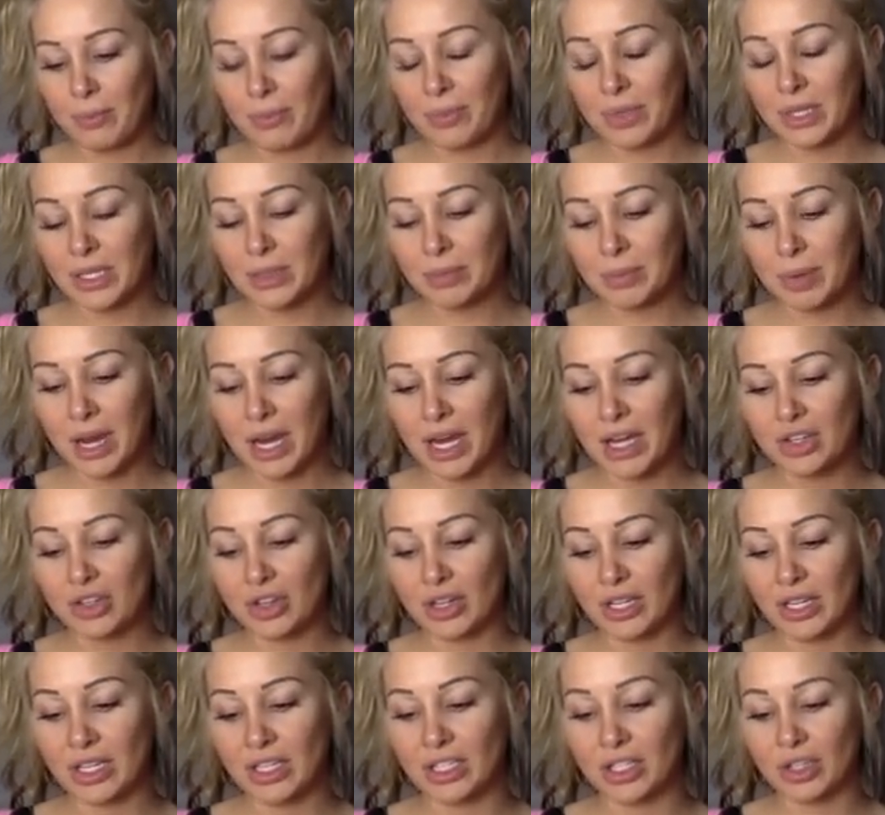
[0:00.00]
this page
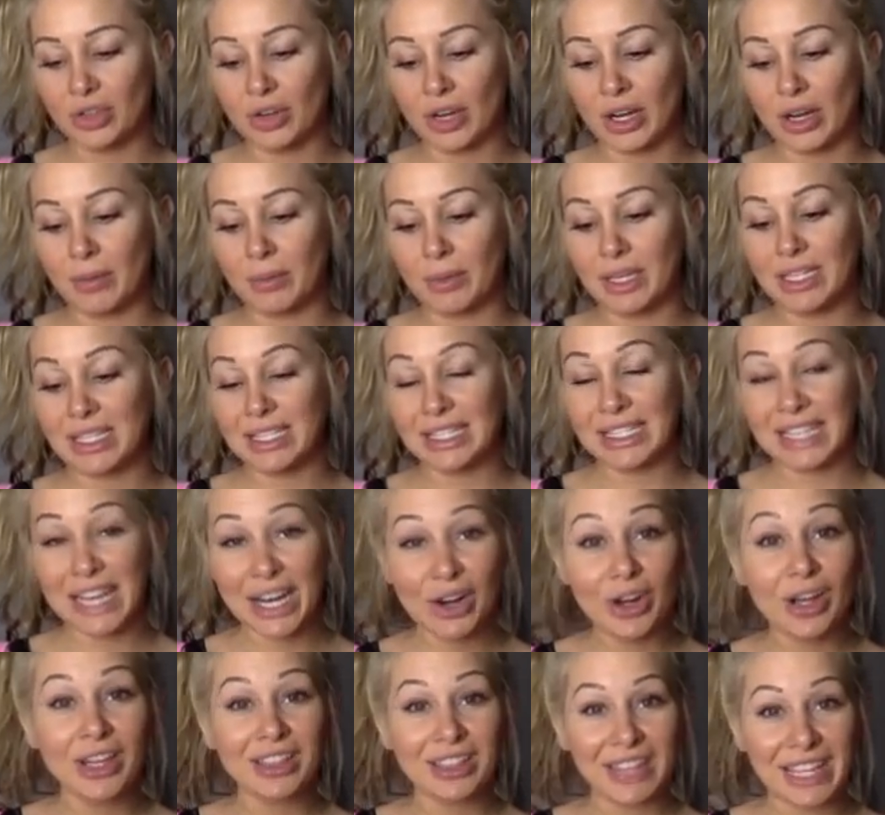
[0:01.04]
on Instagram,
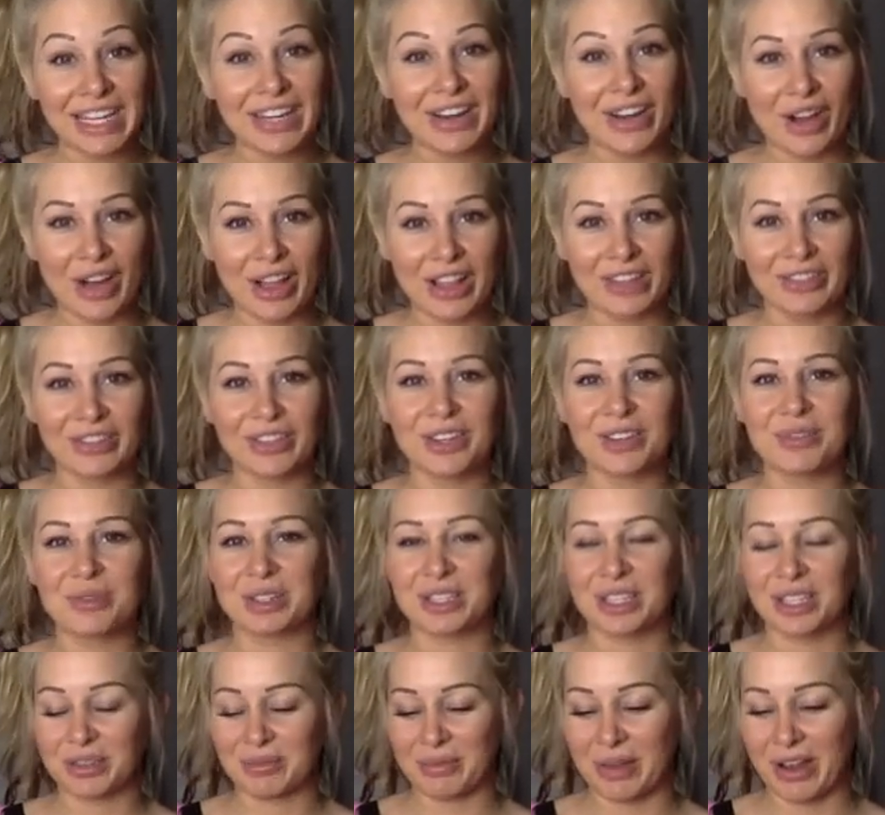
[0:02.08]
Sarah Lynn Oliver,
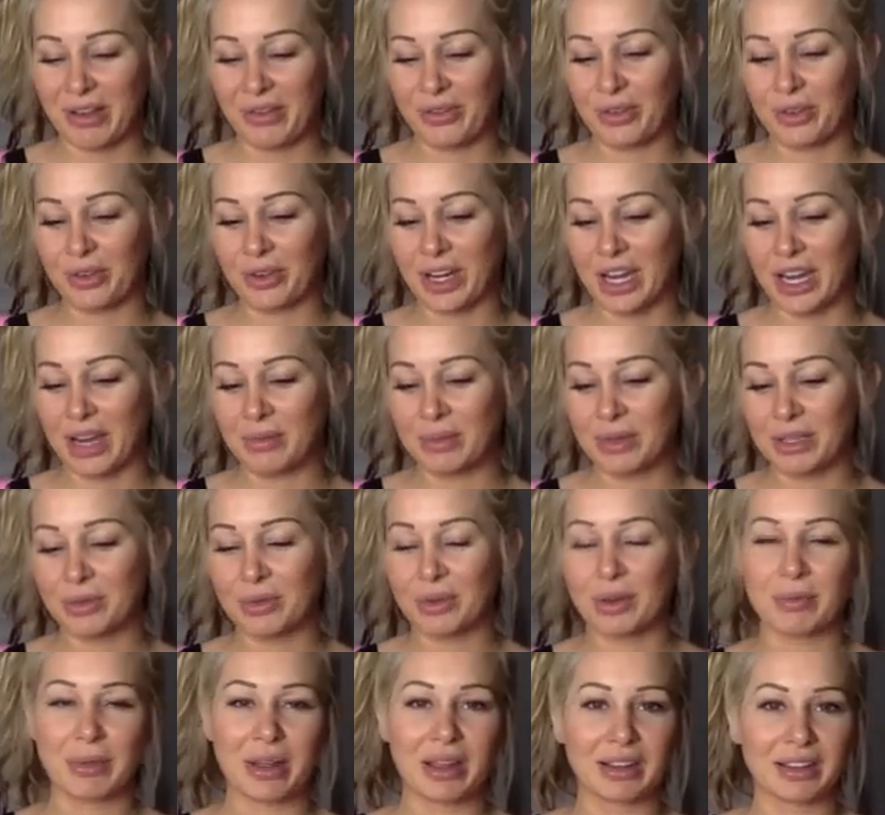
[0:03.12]
which is my full name. It's
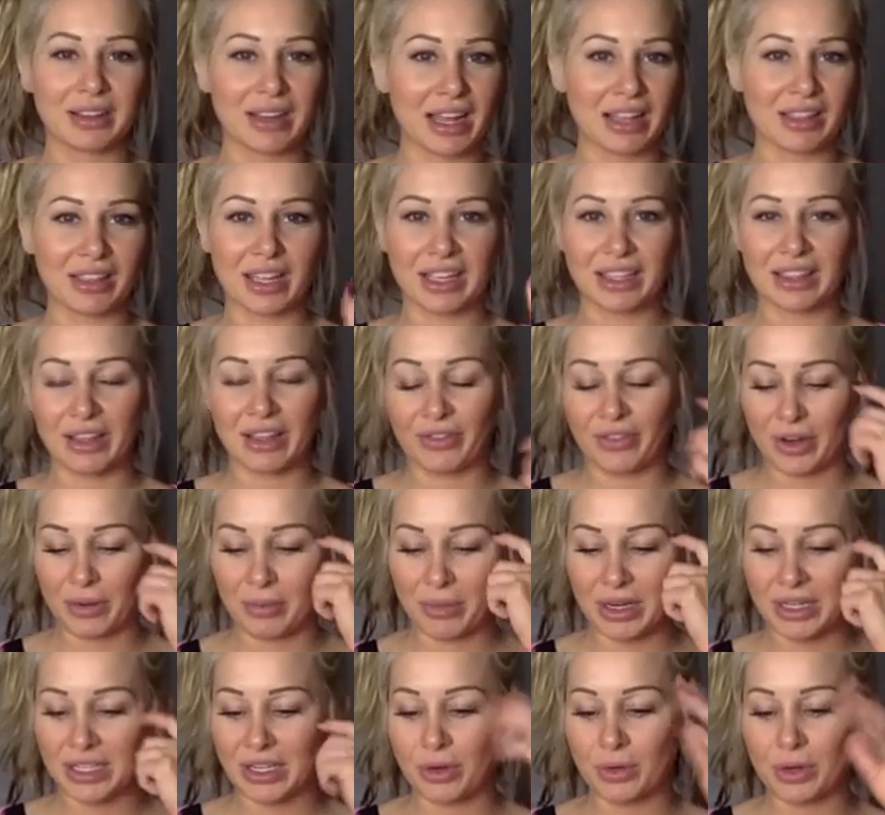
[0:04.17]
one of I like that fan
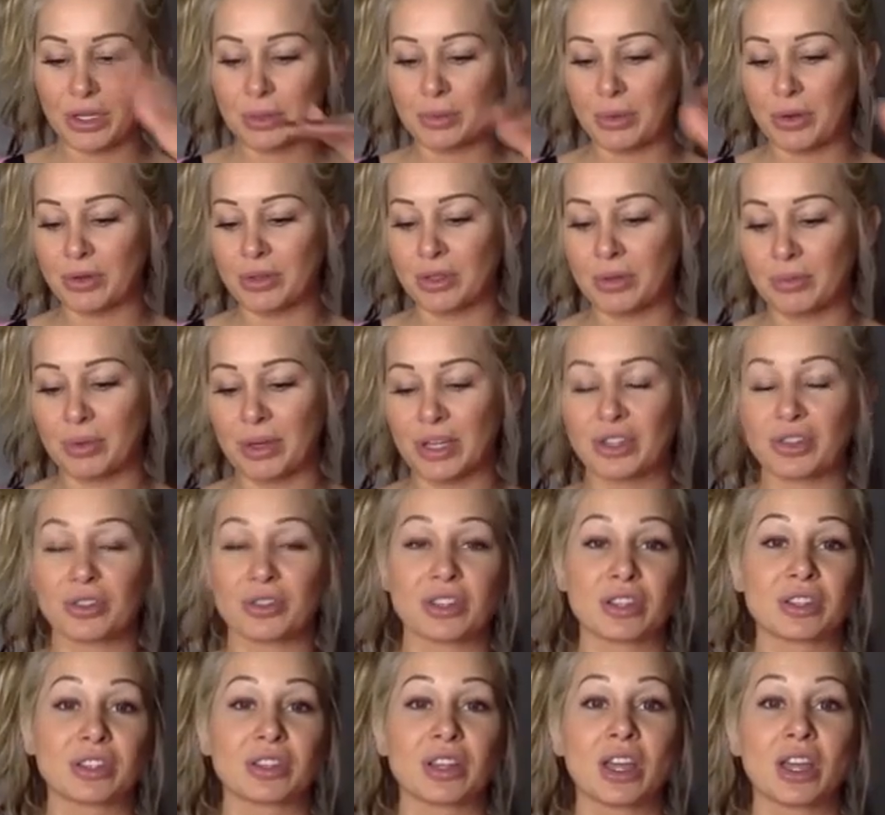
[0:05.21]
page. They always post some pictures.